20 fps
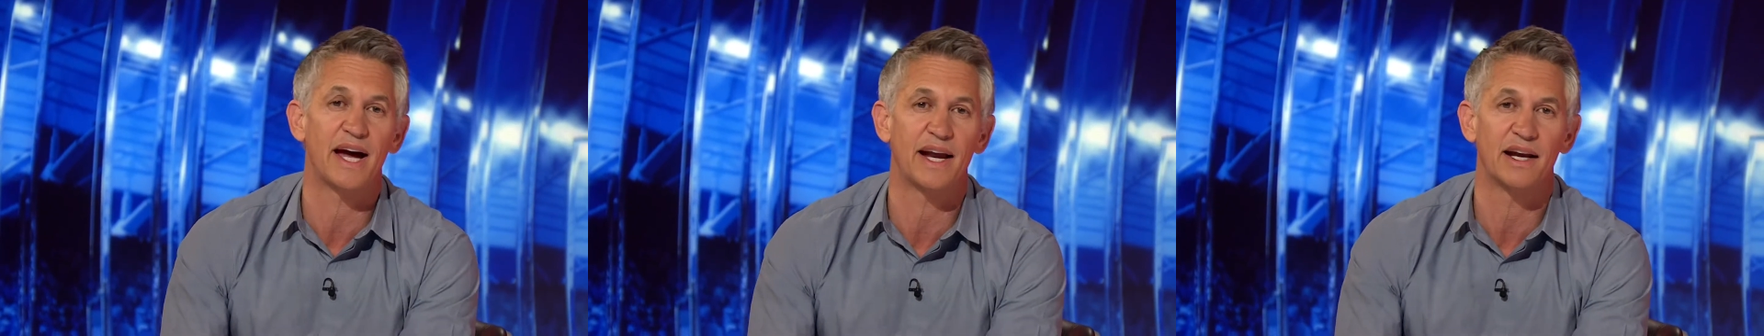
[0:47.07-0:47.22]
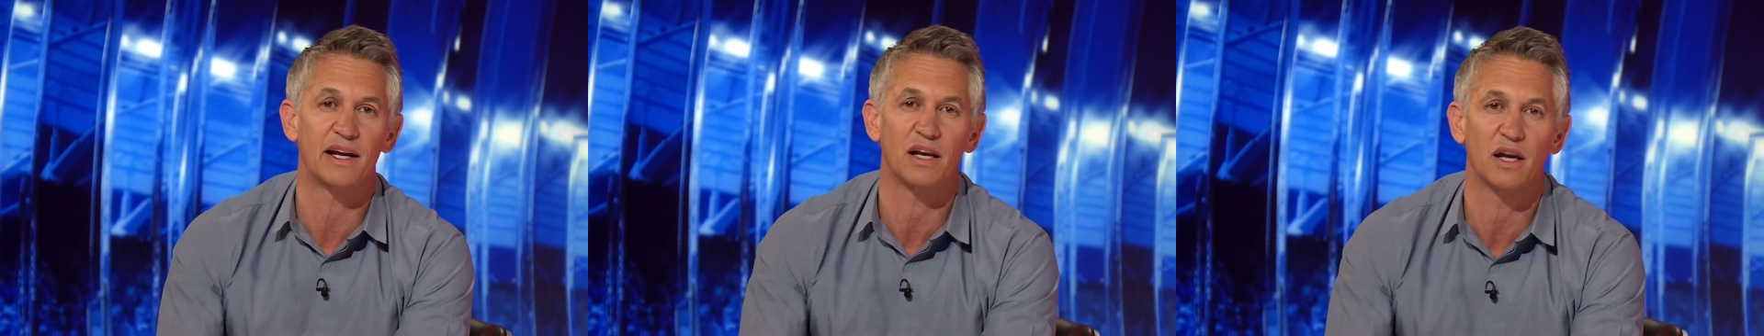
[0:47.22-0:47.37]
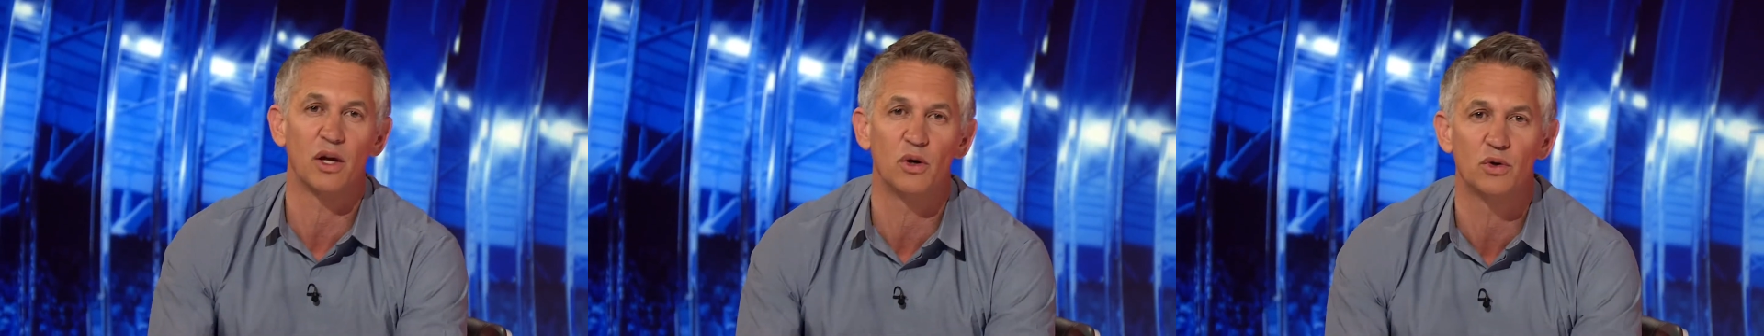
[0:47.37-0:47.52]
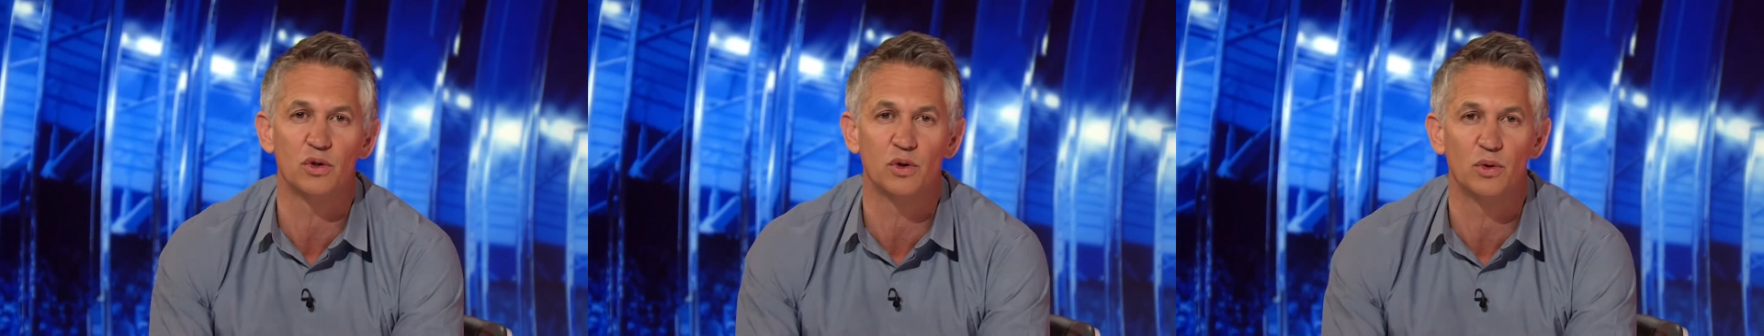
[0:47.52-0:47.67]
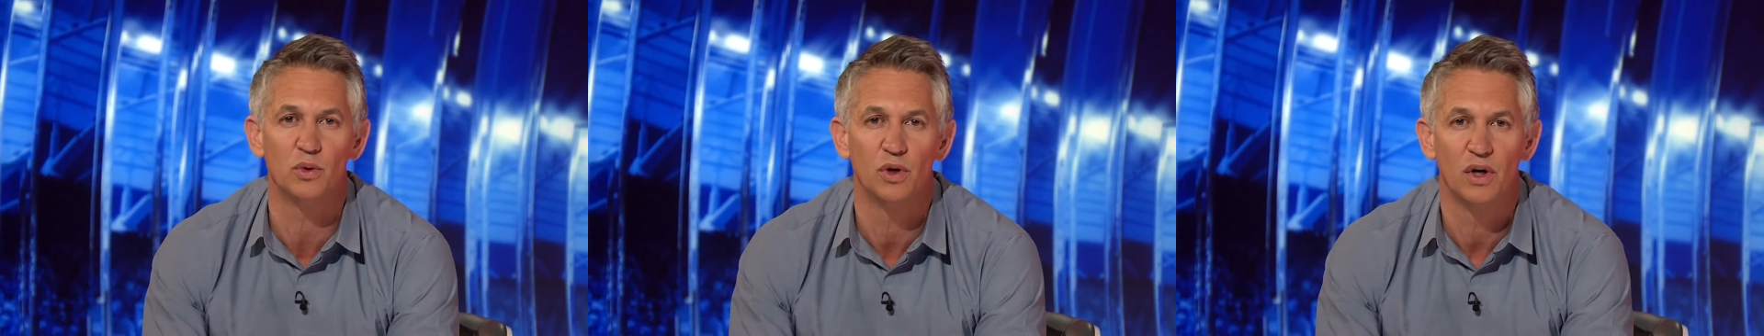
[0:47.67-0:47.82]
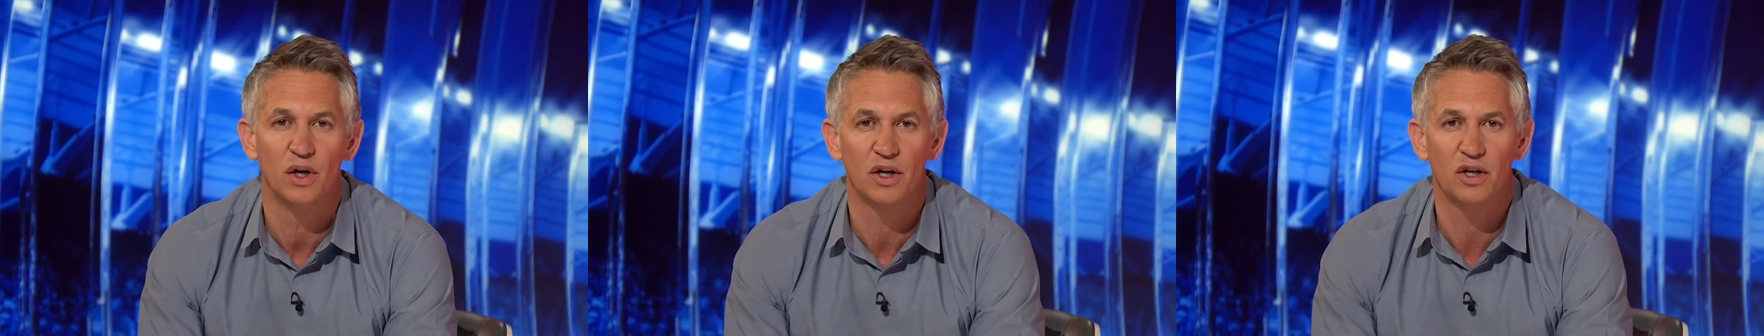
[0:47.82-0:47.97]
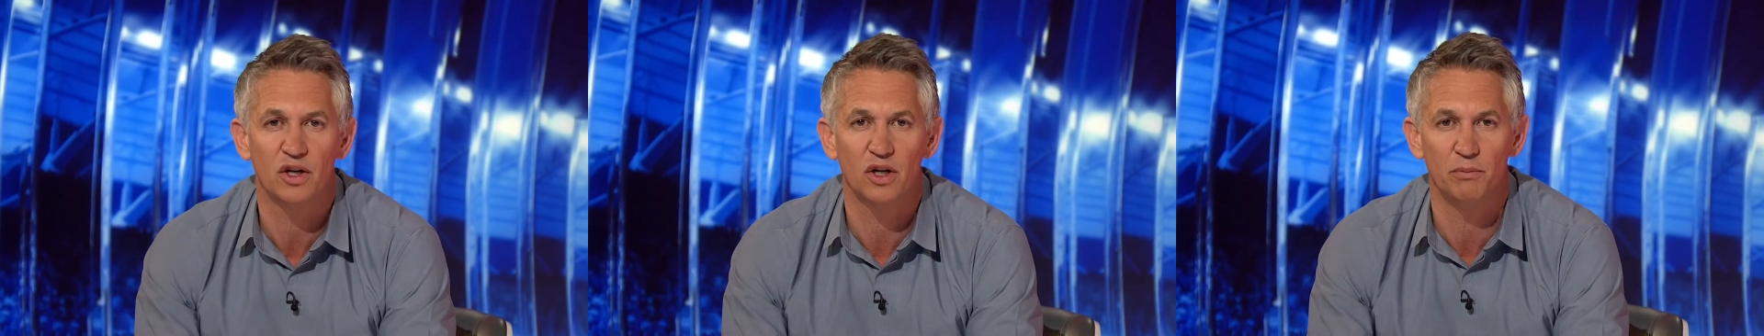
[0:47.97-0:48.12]
and local
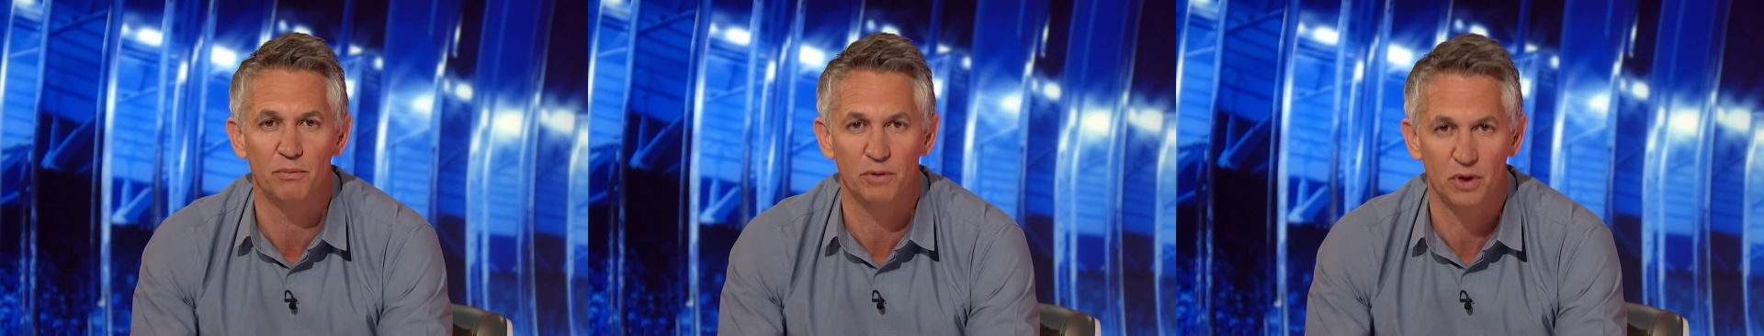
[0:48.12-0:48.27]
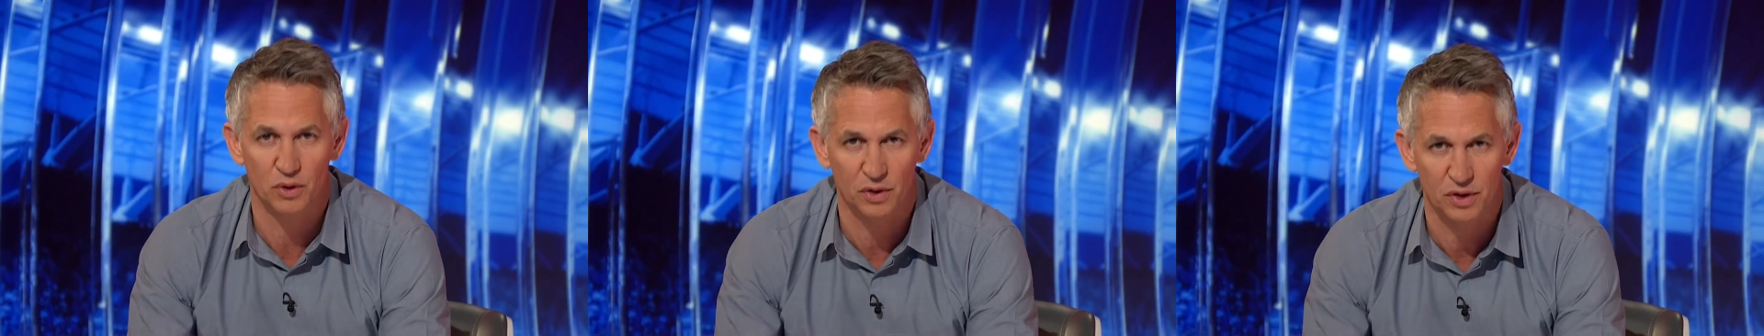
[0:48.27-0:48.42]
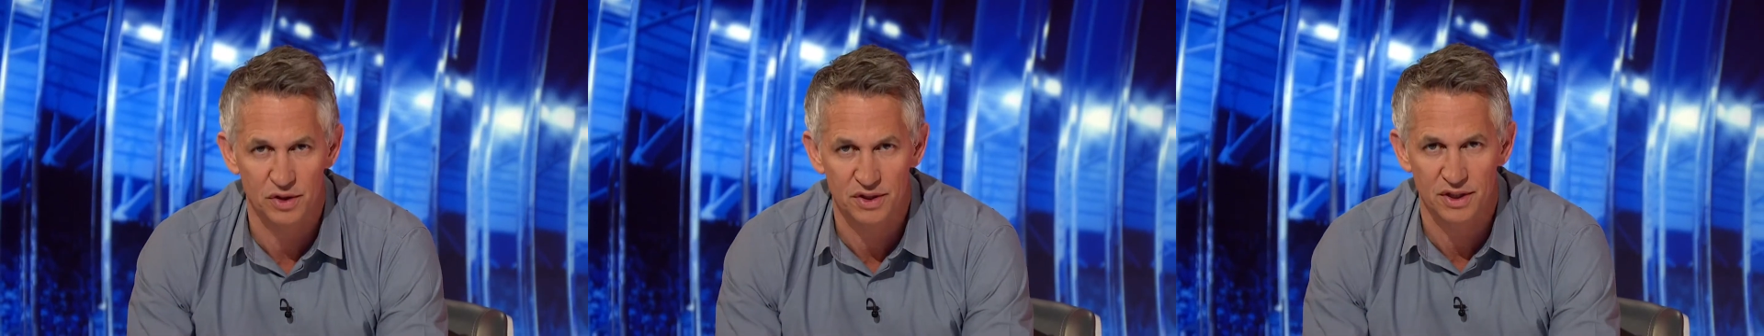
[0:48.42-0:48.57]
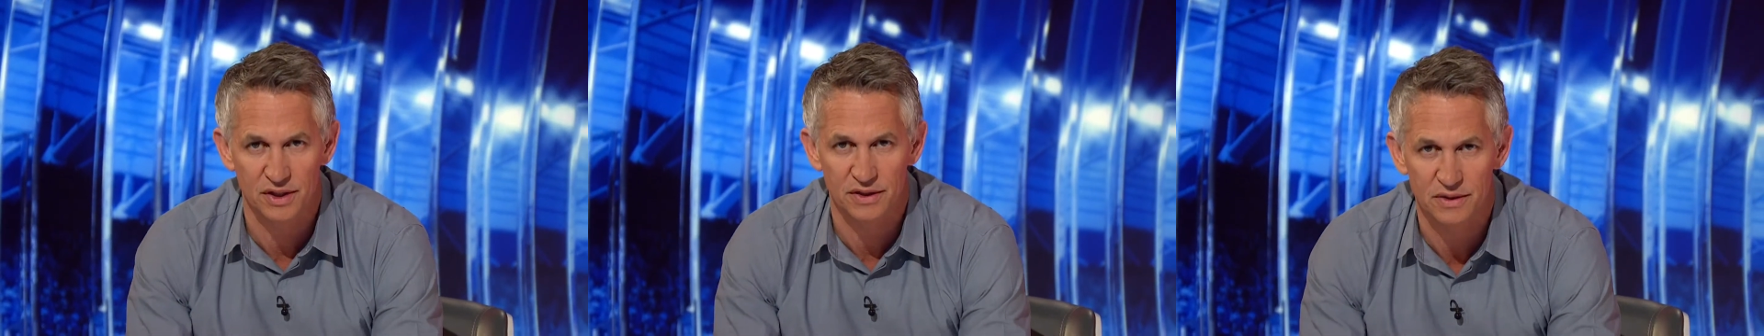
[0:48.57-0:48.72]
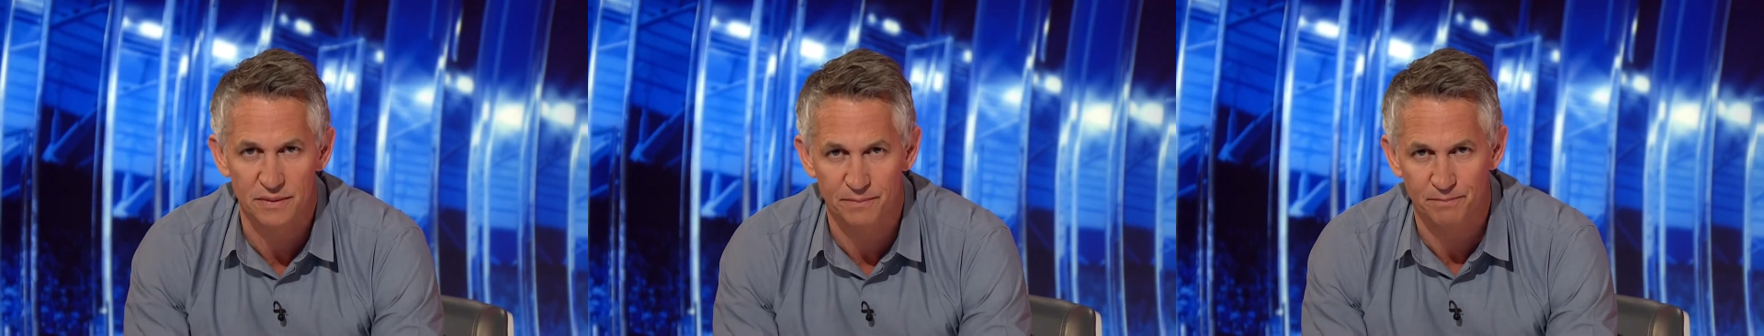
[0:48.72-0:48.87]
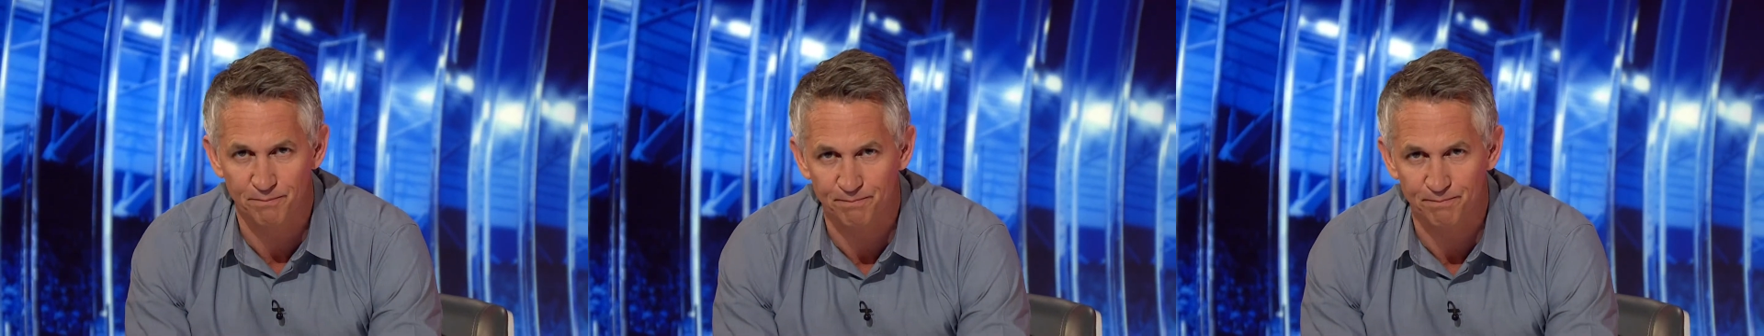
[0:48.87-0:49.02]
communities.